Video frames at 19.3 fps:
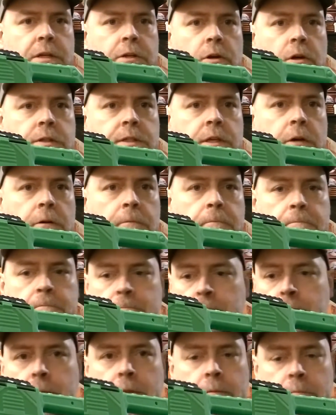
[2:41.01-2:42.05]
darts out,
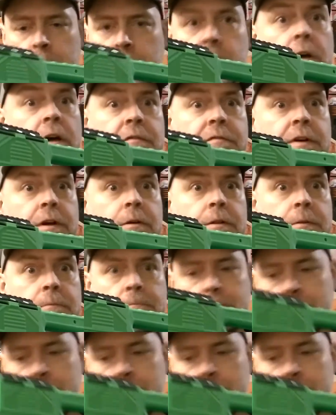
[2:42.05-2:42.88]
but not fire them.